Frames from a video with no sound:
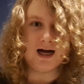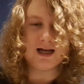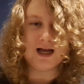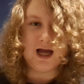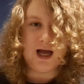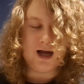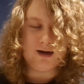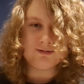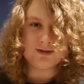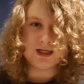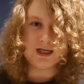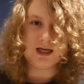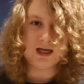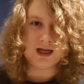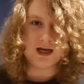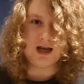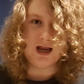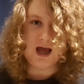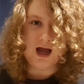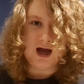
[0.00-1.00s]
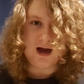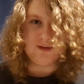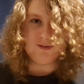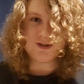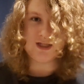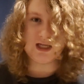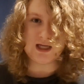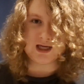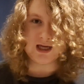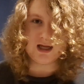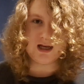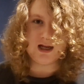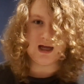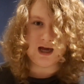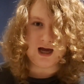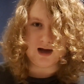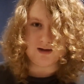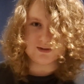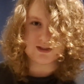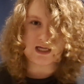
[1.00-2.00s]
I'm sinking.
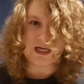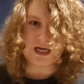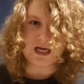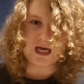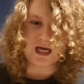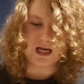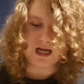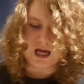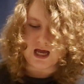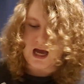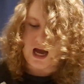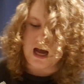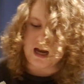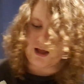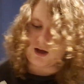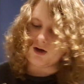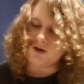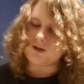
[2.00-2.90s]
And it got to